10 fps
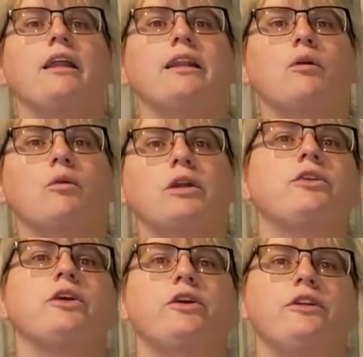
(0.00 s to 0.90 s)
Now, one of the
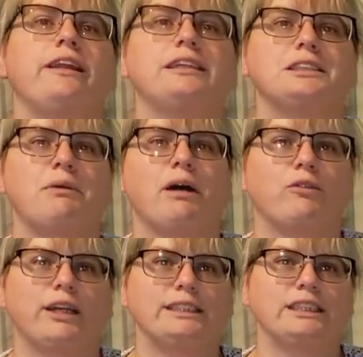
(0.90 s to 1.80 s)
good things about
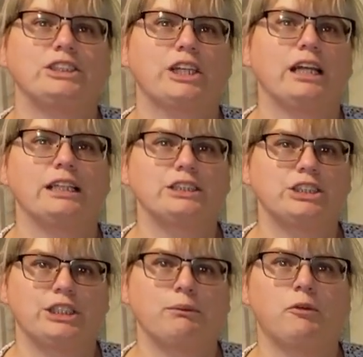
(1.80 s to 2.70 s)
raising Shetland
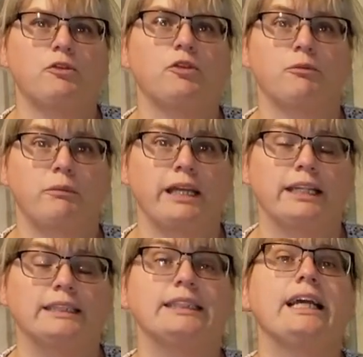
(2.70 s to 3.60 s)
sheep for meat